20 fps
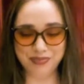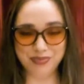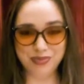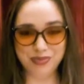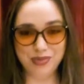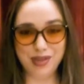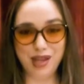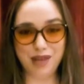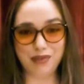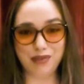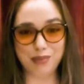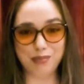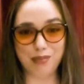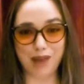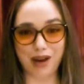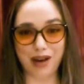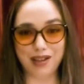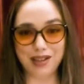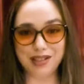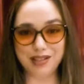Never
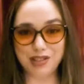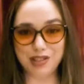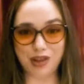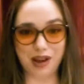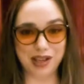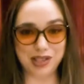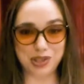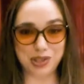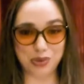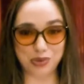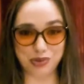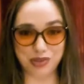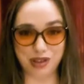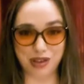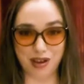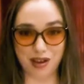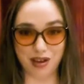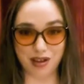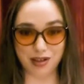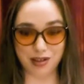mind, I don't
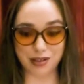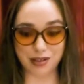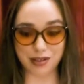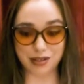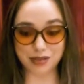care.